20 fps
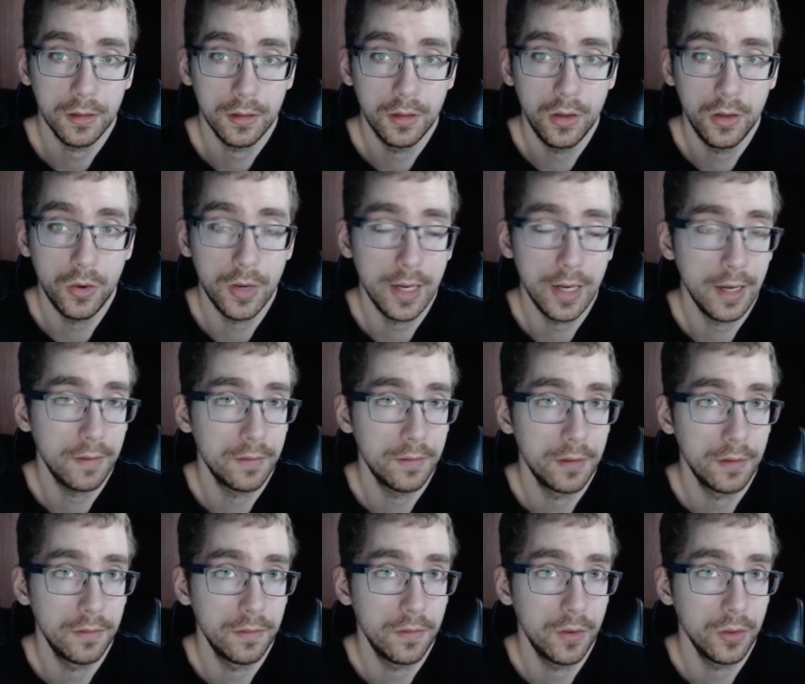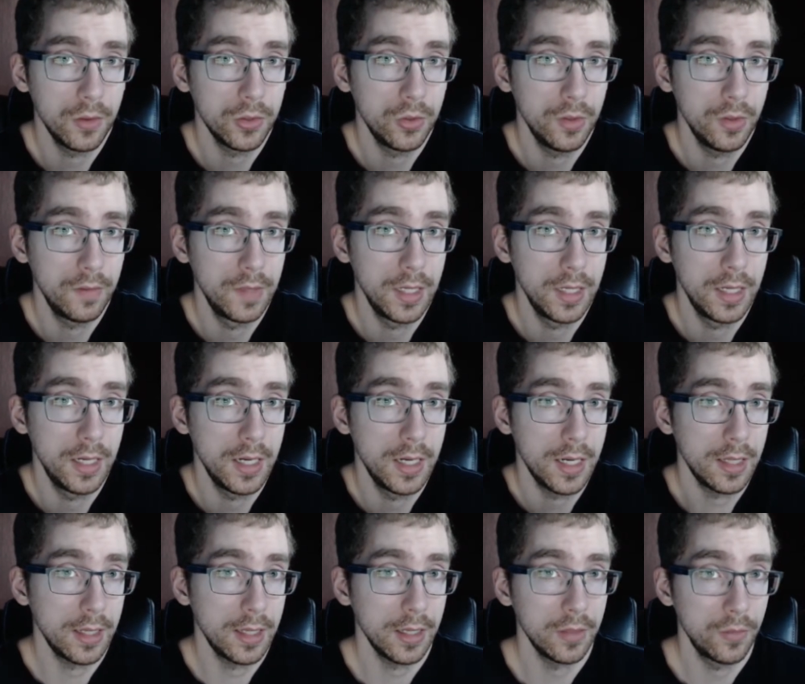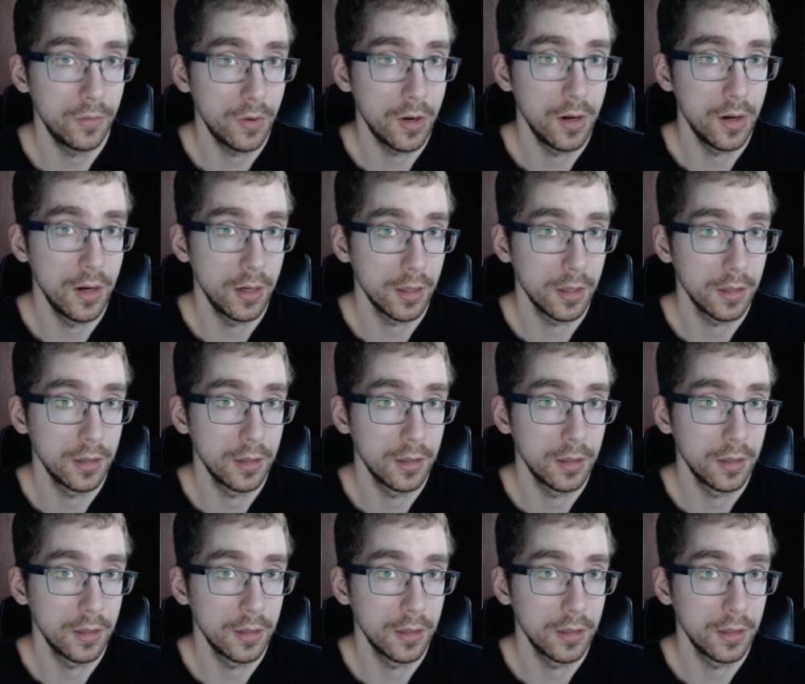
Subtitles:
go after folks who have done nothing wrong?